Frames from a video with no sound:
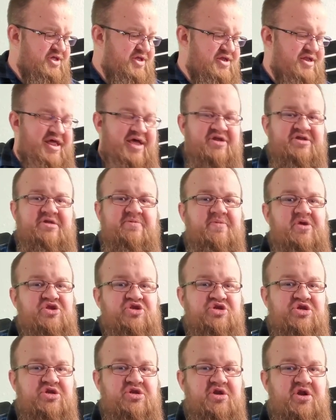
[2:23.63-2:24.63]
Not to
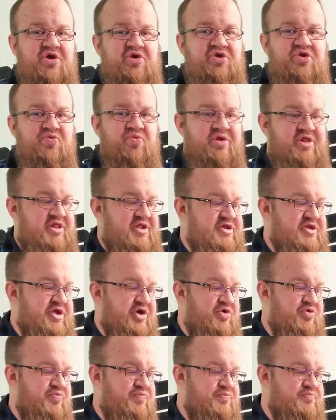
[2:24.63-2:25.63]
mention, you know, you really
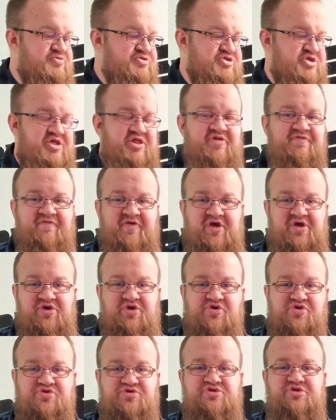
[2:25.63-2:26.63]
don't see the
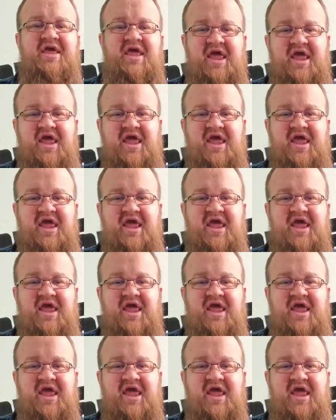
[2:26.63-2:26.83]
failures.